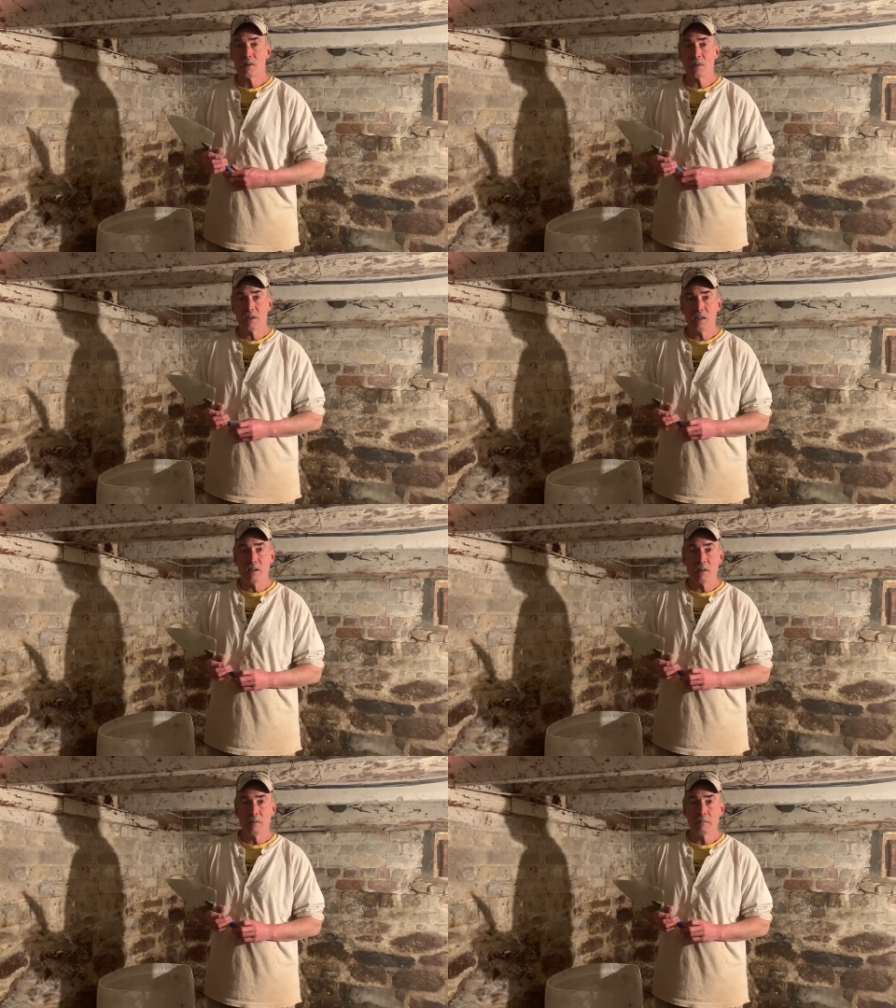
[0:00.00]
already
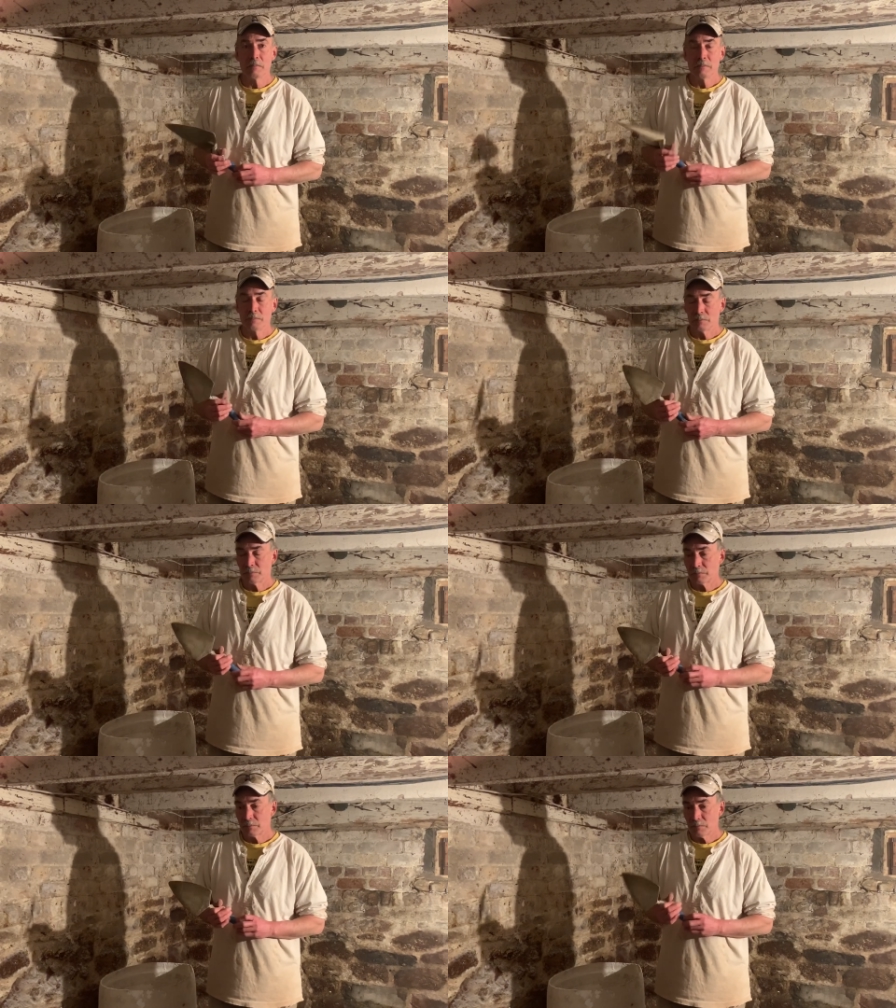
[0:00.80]
in
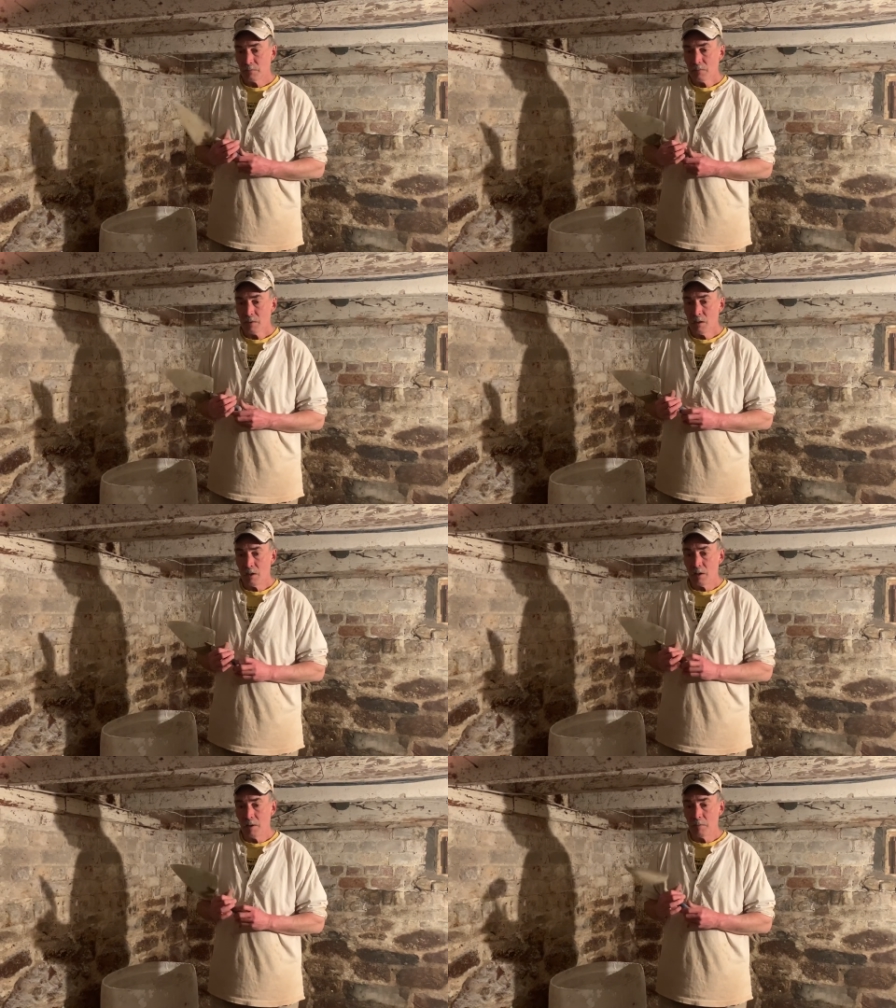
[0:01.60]

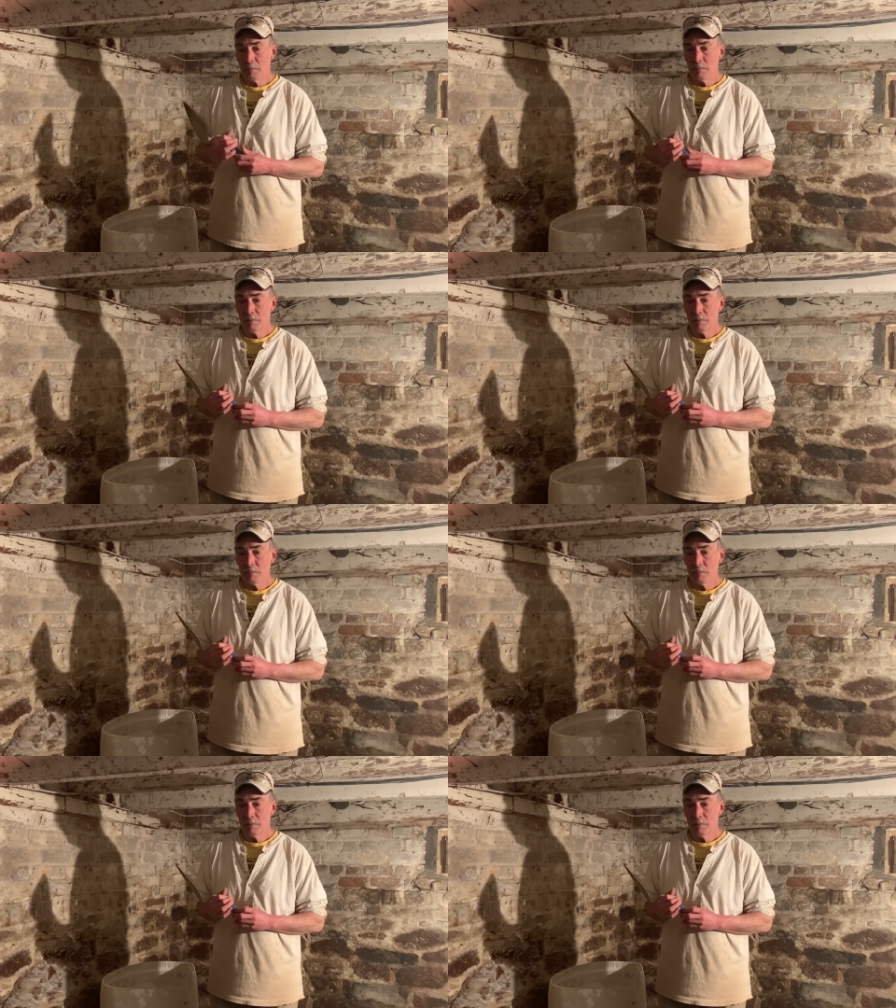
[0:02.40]
them.